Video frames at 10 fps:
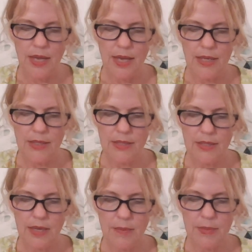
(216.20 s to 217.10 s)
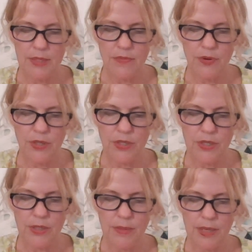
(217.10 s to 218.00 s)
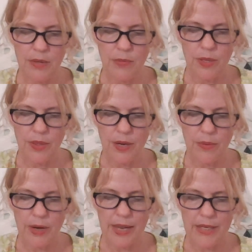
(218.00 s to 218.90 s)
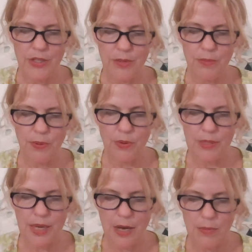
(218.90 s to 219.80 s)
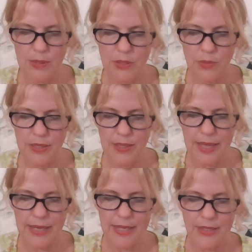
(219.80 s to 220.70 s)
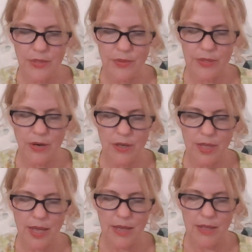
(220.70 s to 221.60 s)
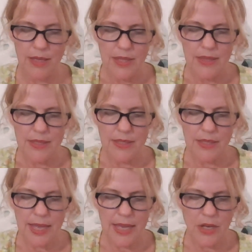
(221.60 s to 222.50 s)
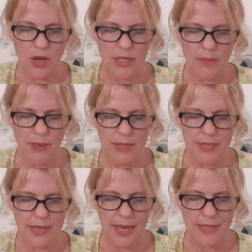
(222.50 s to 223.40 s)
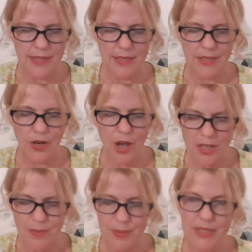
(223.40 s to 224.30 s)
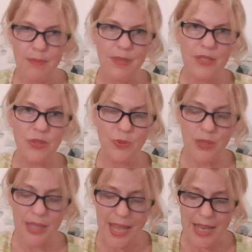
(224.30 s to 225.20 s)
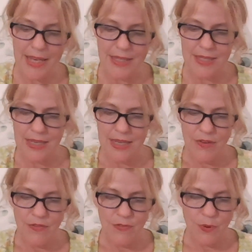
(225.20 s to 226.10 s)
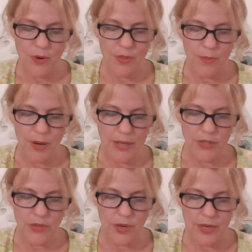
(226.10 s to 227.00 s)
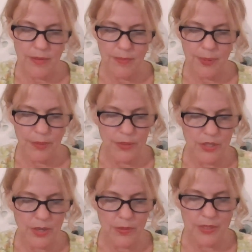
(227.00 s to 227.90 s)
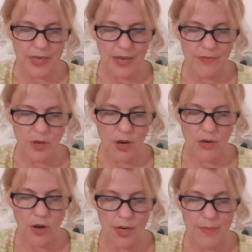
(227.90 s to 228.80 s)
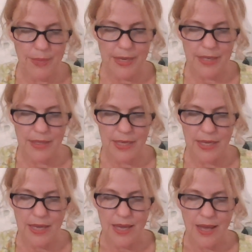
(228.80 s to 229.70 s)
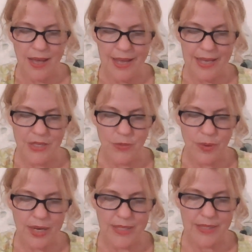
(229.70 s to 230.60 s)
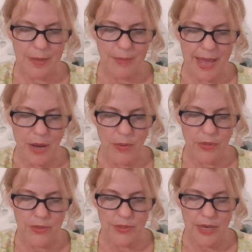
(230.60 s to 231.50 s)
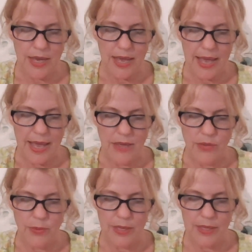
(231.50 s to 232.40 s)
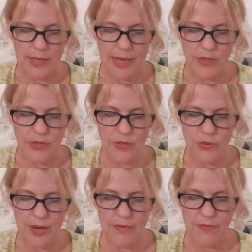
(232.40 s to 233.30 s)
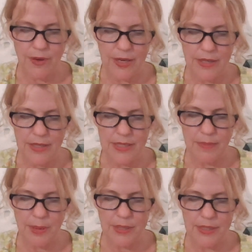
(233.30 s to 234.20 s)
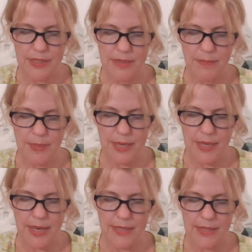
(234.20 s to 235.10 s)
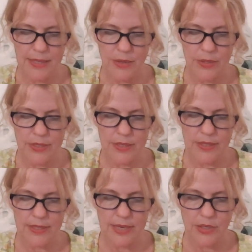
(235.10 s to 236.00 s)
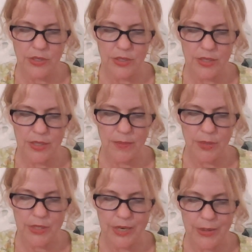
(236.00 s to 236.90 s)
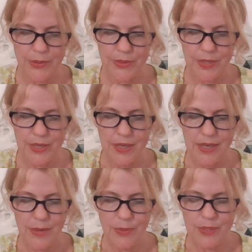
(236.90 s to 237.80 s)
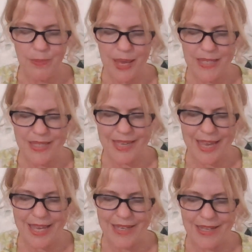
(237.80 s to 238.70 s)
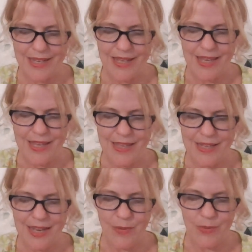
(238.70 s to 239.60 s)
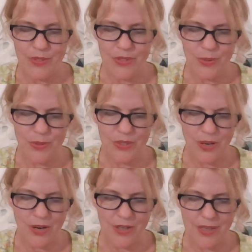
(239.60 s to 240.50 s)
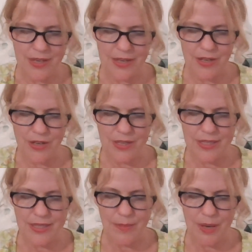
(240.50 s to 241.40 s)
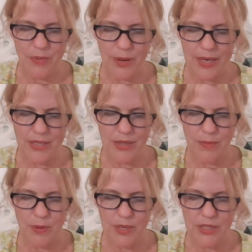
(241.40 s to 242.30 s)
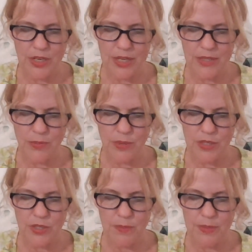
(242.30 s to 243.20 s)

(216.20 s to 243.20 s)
As a misfortune to begin with, our engine broke down between Lancaster and Carlisle. The delay caused by this accident caused me to be too late for the branch train, by which I was to have gone on immediately. I had to wait some hours, and when a later train finally deposited me at the nearest station to Limmeridge House, it was past 10, and the night was so dark that I could hardly see my way to the pony chaise which